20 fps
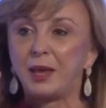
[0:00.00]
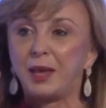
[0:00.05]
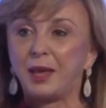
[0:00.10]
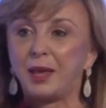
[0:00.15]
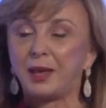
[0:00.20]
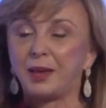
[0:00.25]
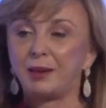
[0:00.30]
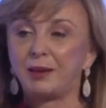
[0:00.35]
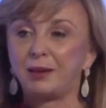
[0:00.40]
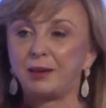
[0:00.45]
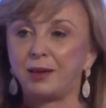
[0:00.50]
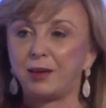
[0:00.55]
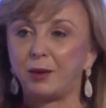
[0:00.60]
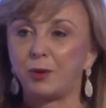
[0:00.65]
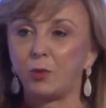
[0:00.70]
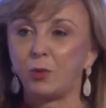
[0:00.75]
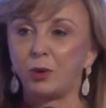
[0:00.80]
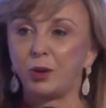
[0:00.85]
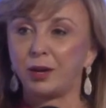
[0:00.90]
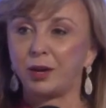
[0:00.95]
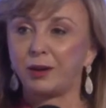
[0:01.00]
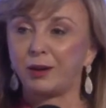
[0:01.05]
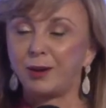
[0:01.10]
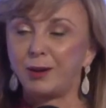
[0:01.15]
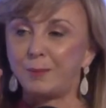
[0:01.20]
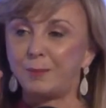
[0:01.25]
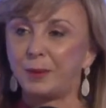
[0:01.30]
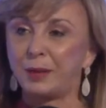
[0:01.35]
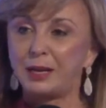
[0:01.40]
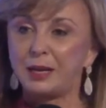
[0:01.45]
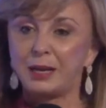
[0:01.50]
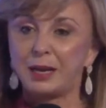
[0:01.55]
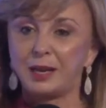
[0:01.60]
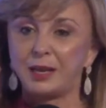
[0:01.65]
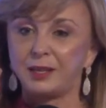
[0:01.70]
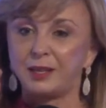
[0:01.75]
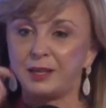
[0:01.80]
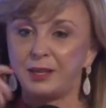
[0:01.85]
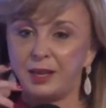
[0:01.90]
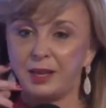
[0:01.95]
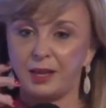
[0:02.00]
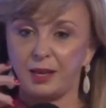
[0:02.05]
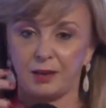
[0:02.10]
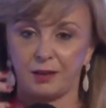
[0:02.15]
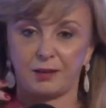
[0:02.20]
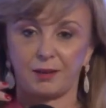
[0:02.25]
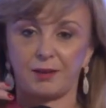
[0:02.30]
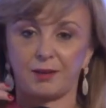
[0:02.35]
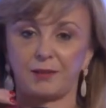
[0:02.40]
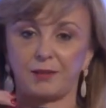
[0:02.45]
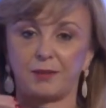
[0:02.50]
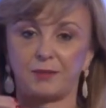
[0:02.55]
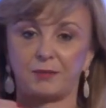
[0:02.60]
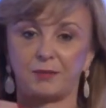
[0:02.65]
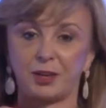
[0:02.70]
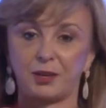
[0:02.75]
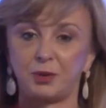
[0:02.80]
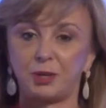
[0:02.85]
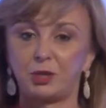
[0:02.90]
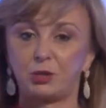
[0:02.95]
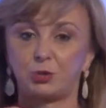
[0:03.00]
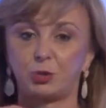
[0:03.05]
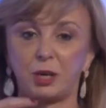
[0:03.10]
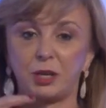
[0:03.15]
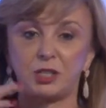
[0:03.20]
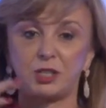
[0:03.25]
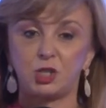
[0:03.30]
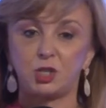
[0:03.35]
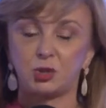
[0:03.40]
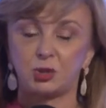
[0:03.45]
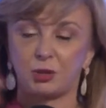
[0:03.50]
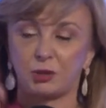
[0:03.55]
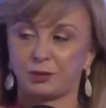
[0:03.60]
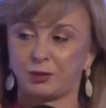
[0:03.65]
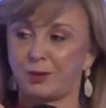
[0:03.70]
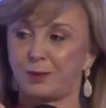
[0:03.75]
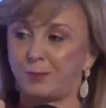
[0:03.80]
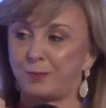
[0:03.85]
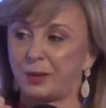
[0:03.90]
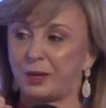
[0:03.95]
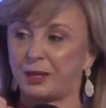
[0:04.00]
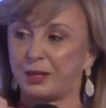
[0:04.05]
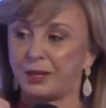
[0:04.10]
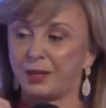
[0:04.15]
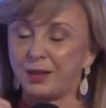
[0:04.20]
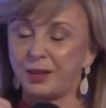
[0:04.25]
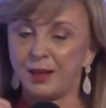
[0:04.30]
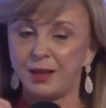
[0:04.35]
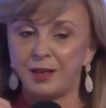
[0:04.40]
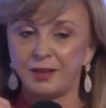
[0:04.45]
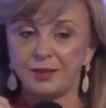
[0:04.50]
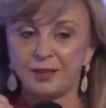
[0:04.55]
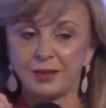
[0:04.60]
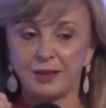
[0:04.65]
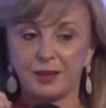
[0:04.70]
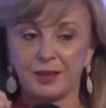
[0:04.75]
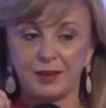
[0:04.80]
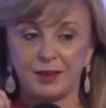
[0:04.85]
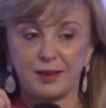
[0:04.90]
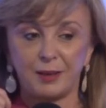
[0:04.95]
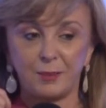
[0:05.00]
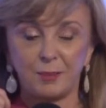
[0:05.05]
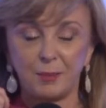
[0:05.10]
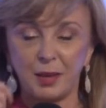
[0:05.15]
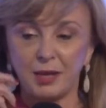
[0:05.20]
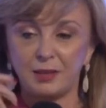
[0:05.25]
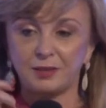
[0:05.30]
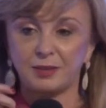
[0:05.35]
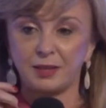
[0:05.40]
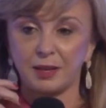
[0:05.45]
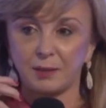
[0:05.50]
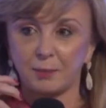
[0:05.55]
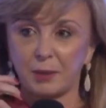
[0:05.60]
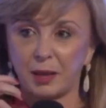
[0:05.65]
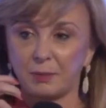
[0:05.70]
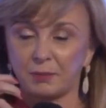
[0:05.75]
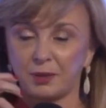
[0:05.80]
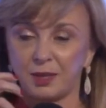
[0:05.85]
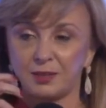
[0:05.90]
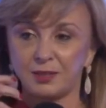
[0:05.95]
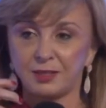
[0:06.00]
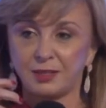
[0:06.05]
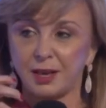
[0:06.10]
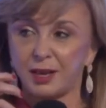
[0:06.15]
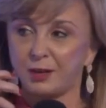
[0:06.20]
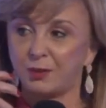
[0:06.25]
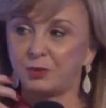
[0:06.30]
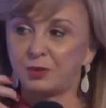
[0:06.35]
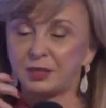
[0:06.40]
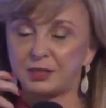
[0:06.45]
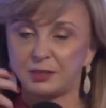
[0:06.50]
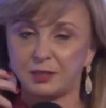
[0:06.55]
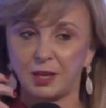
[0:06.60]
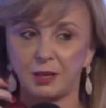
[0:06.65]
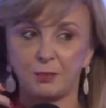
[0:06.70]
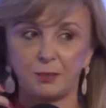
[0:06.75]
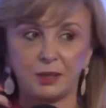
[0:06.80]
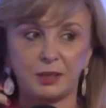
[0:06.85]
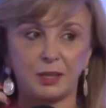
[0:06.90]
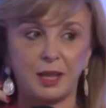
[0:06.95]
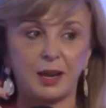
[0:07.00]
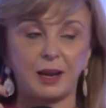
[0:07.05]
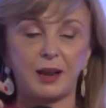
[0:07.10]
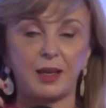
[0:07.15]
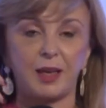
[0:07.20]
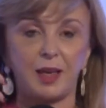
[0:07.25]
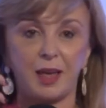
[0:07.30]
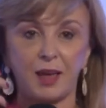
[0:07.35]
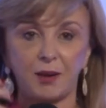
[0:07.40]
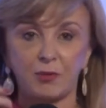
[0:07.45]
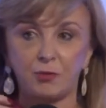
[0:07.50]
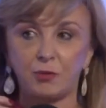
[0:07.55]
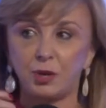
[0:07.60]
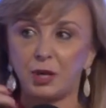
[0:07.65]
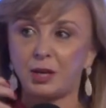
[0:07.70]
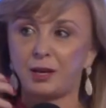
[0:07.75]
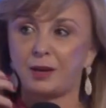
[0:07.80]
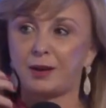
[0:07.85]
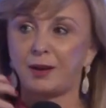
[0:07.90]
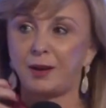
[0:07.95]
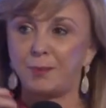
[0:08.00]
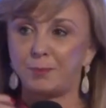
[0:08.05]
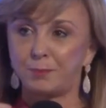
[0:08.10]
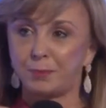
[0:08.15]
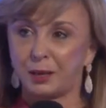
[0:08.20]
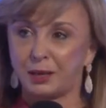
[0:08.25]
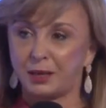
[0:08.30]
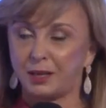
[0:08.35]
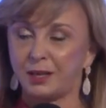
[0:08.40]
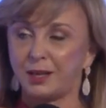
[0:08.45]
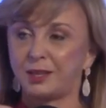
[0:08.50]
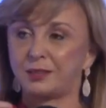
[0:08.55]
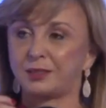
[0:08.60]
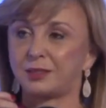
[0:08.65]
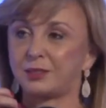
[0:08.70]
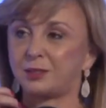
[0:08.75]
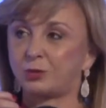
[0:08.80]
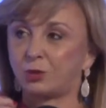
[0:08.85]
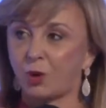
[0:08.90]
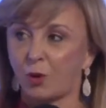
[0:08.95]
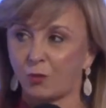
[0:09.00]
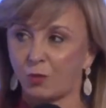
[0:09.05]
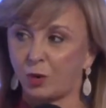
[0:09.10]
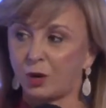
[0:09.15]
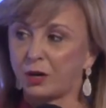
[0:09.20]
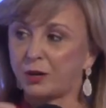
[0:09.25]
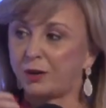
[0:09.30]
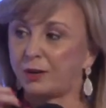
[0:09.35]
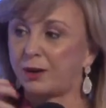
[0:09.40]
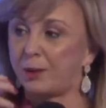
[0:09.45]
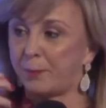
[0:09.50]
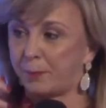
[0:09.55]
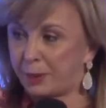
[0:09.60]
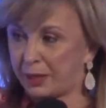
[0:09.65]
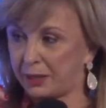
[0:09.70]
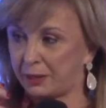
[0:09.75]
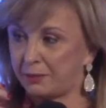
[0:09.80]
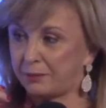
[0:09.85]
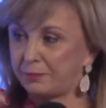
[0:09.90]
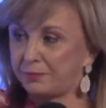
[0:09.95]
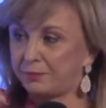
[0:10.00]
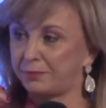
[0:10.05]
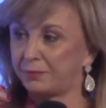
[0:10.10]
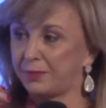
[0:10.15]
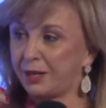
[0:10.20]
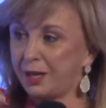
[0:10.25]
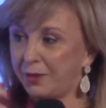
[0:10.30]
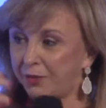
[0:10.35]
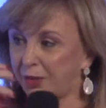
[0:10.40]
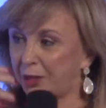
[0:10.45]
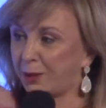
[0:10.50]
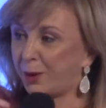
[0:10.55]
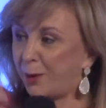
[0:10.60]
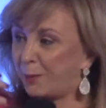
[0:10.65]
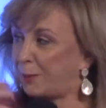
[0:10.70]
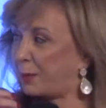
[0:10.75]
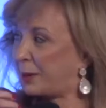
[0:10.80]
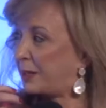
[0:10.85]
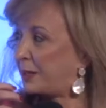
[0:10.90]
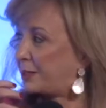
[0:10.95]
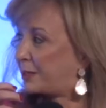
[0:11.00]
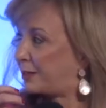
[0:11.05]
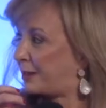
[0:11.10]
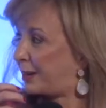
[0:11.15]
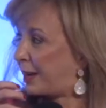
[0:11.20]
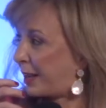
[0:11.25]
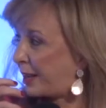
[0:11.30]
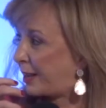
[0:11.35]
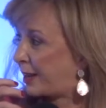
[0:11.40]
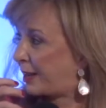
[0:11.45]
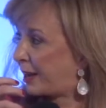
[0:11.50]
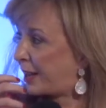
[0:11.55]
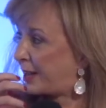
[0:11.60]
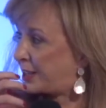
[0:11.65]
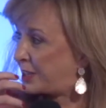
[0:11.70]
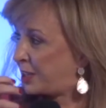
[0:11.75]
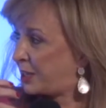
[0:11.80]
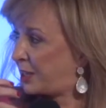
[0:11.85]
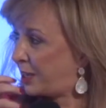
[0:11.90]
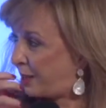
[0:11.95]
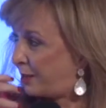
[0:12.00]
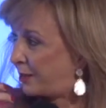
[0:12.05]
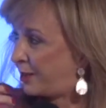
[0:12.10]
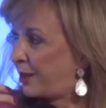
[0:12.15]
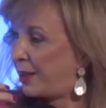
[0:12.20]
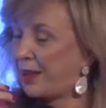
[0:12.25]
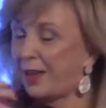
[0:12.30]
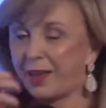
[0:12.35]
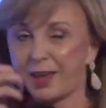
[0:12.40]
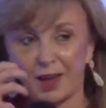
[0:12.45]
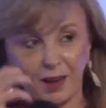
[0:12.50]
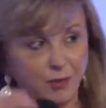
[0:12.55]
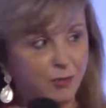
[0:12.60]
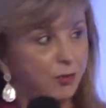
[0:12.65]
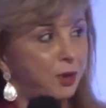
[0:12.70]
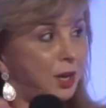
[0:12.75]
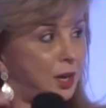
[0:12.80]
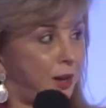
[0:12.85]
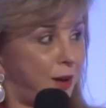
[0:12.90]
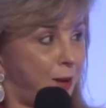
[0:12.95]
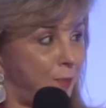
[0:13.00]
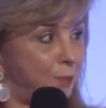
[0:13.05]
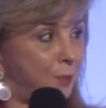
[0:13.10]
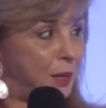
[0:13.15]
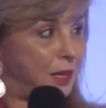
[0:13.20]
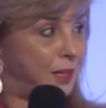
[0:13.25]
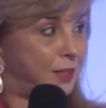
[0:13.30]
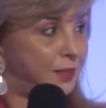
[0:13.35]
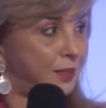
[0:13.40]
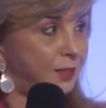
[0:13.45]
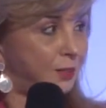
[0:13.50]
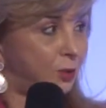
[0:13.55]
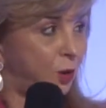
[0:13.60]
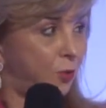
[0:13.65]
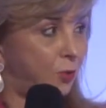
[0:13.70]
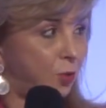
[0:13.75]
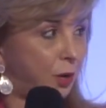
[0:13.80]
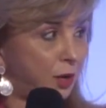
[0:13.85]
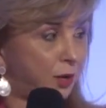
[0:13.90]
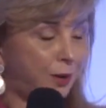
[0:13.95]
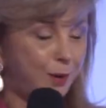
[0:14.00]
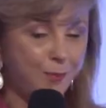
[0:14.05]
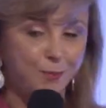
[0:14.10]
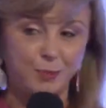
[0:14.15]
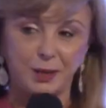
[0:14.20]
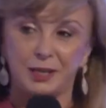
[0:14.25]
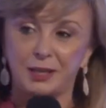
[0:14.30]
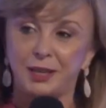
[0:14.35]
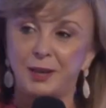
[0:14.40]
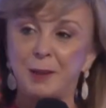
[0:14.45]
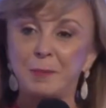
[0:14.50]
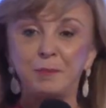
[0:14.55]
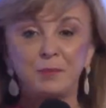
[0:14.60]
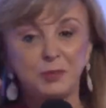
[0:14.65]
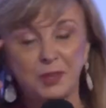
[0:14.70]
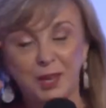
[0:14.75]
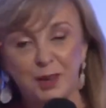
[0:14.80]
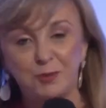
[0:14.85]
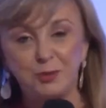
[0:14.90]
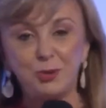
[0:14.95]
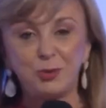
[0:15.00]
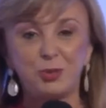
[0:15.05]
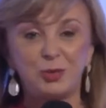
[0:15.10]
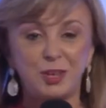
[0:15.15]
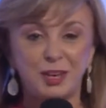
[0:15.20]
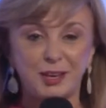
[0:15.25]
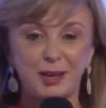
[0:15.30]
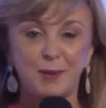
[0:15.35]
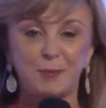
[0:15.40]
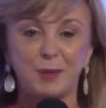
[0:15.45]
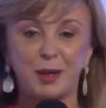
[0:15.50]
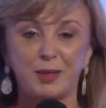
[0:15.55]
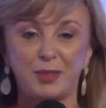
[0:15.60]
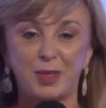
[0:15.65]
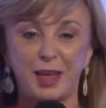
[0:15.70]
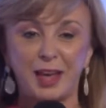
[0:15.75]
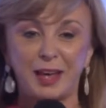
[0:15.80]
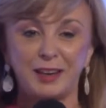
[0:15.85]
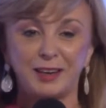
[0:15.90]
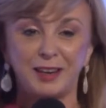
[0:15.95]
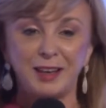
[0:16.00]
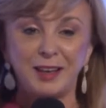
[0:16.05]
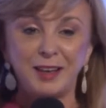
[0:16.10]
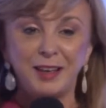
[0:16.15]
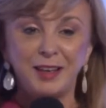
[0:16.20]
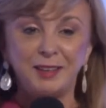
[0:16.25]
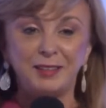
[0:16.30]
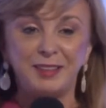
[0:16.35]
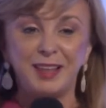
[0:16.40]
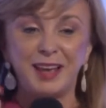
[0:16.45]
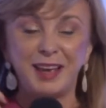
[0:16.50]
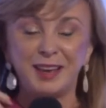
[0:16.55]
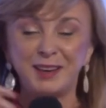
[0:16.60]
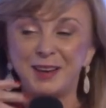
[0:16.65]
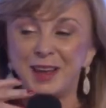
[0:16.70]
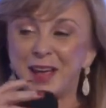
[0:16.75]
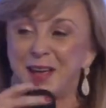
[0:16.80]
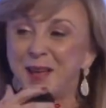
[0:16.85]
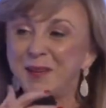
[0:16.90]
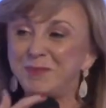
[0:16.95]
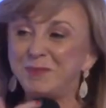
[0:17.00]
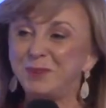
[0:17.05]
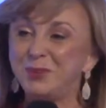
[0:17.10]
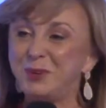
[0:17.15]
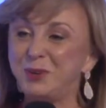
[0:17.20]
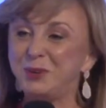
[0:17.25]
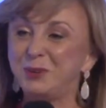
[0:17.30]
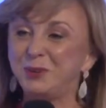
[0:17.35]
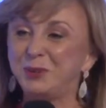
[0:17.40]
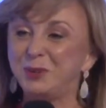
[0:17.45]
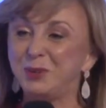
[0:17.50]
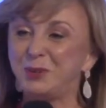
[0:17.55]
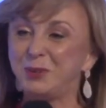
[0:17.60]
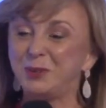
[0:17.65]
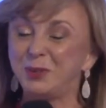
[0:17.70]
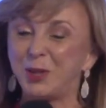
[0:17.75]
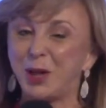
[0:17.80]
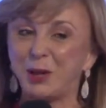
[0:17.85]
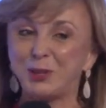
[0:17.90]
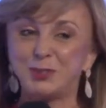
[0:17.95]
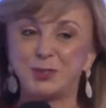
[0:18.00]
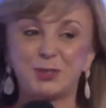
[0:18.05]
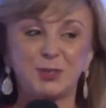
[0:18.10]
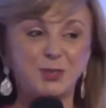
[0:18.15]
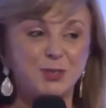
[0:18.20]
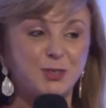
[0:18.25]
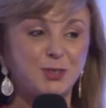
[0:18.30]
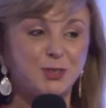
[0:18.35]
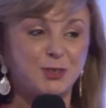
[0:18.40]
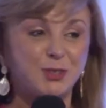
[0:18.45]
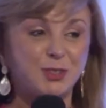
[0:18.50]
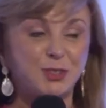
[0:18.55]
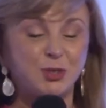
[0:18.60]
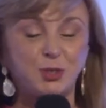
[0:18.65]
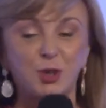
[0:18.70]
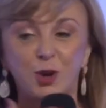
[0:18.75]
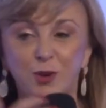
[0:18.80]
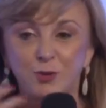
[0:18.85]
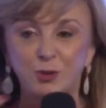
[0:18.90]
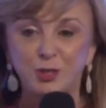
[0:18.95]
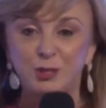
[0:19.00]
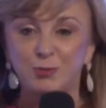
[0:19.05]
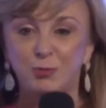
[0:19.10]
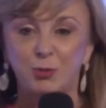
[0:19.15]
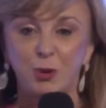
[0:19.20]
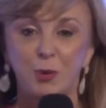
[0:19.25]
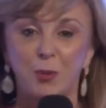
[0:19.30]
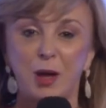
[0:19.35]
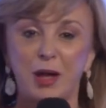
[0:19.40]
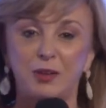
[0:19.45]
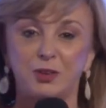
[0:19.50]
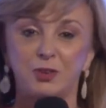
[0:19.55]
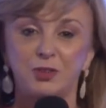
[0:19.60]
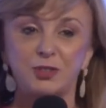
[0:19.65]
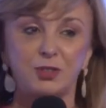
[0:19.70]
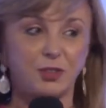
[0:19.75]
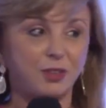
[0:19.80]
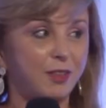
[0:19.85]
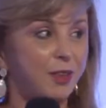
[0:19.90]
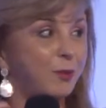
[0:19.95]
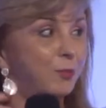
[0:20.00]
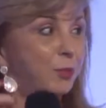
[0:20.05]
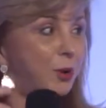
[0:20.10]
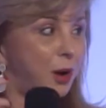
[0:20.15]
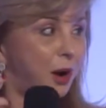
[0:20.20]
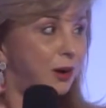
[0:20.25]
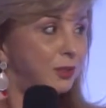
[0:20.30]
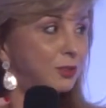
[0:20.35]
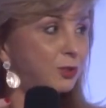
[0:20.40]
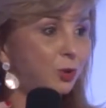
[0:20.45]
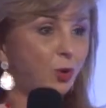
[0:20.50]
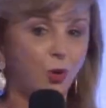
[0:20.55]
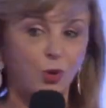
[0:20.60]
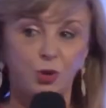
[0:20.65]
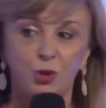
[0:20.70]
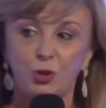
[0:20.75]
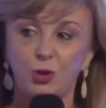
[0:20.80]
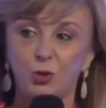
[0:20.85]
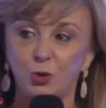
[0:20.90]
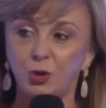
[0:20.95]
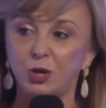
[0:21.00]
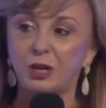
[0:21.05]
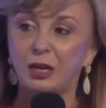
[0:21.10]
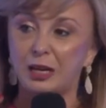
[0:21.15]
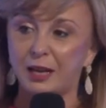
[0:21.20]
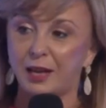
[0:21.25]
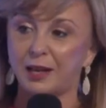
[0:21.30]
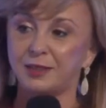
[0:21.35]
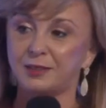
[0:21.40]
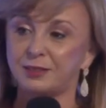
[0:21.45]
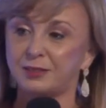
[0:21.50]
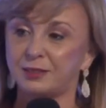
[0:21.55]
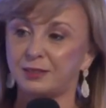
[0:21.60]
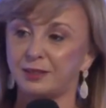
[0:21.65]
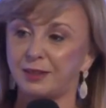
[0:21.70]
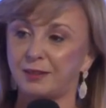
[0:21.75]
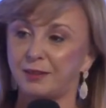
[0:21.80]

And when a company like GE, a very traditional company, makes this kind of a statement that every company is a software company, even companies like GE, every company is a software company. If you think about that, then not just service providers but also your clients